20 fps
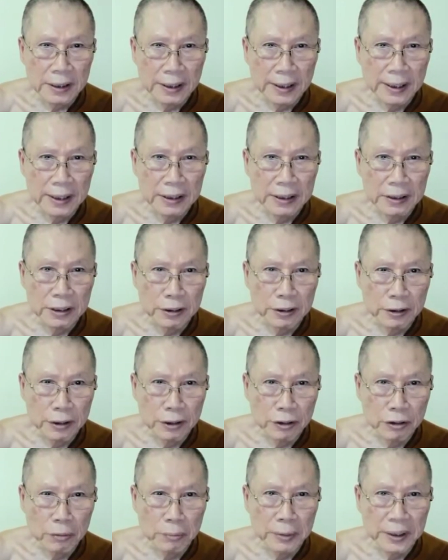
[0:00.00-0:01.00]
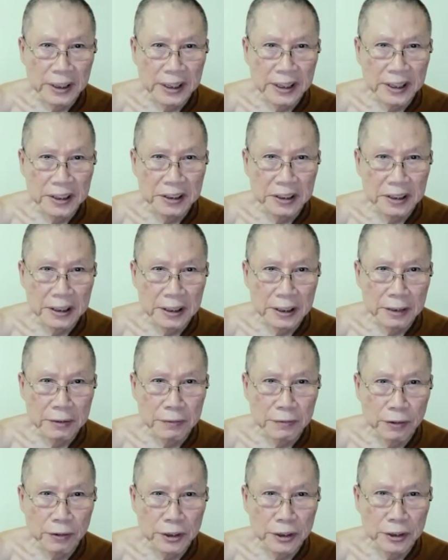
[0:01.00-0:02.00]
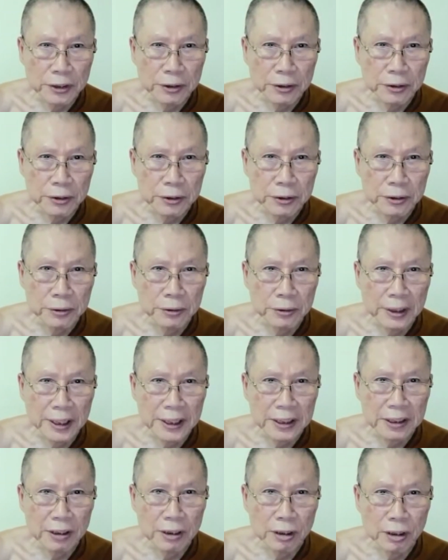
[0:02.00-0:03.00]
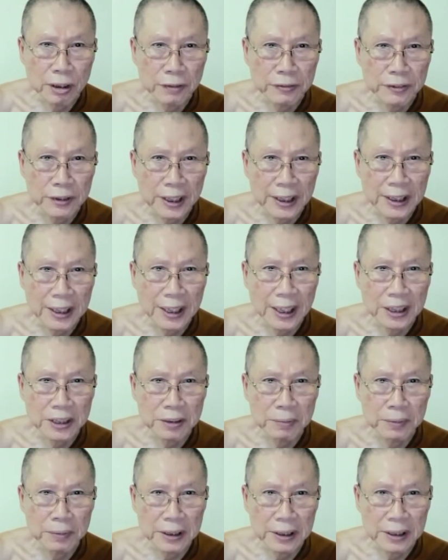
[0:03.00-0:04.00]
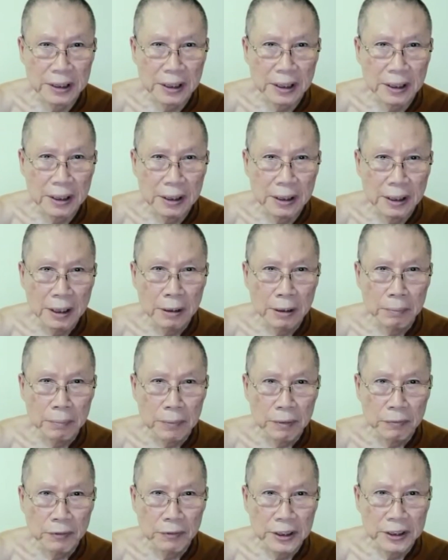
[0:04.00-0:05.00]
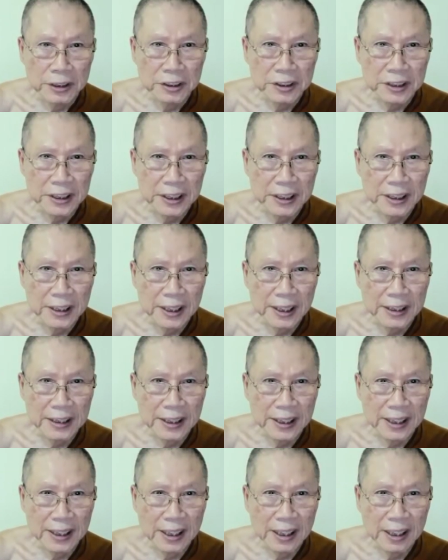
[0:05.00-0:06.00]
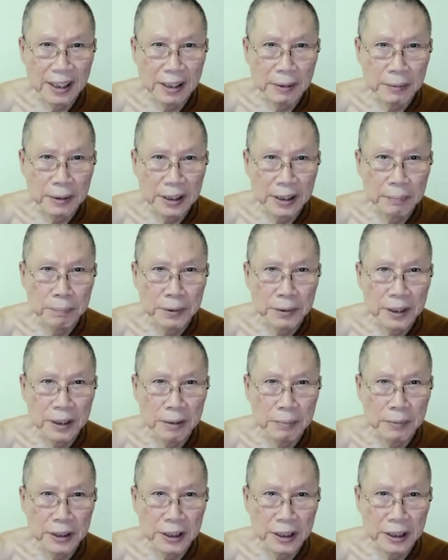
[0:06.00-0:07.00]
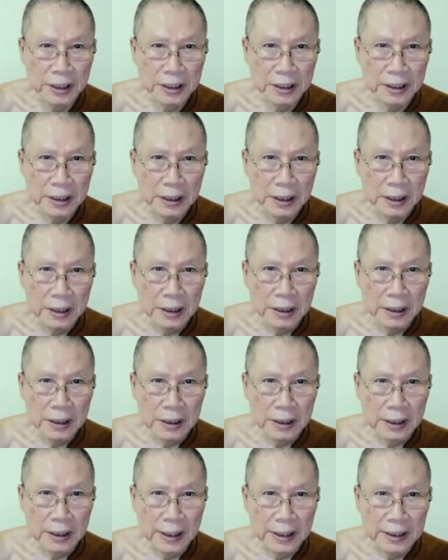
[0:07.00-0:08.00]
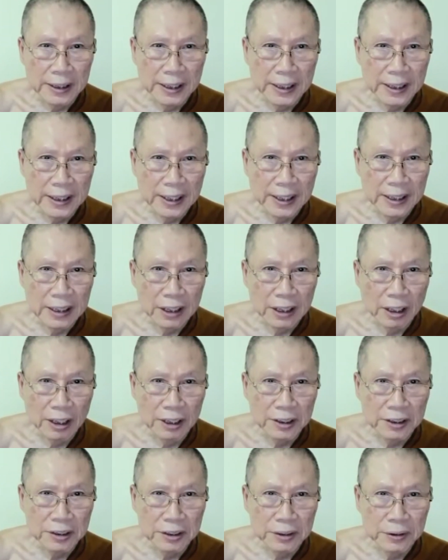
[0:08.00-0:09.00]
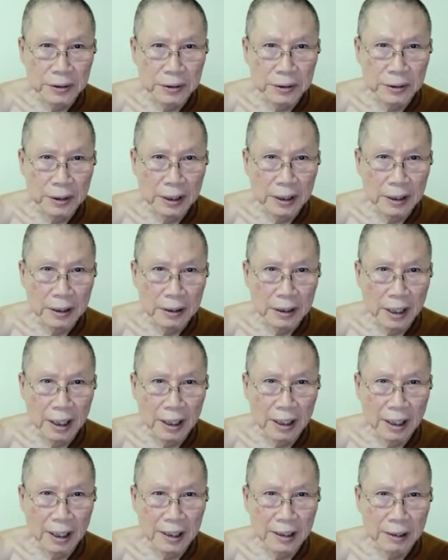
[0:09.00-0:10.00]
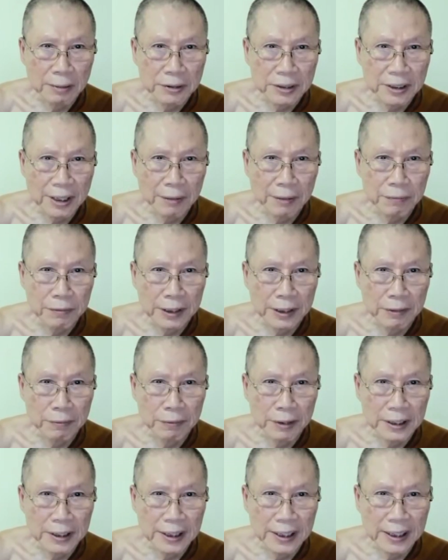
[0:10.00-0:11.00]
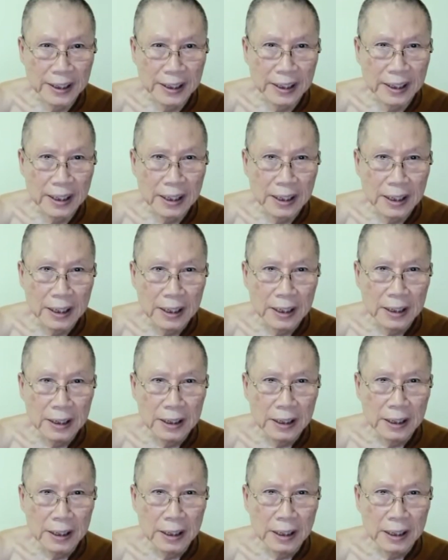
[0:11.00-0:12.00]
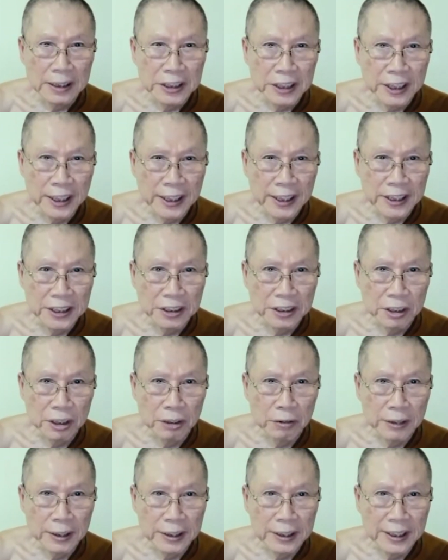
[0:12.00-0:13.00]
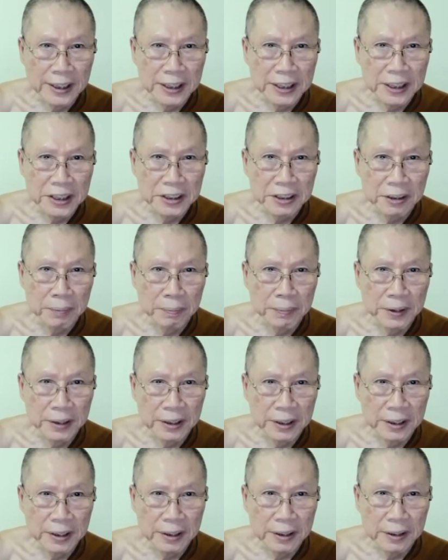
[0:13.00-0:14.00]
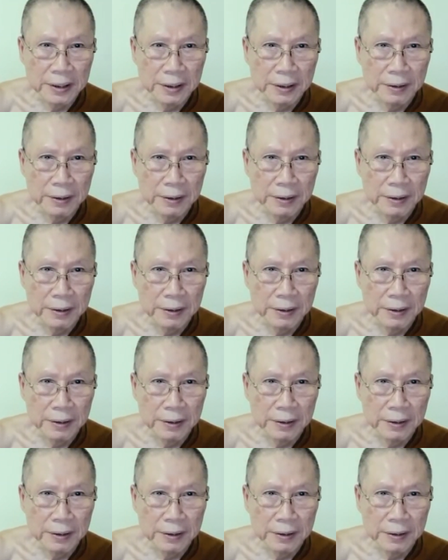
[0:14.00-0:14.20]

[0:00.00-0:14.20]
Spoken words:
Then it will be easy for you to let go of your attachment. When you see that they are impermanent, that they can cause you a lot of suffering when they change or when they disappear.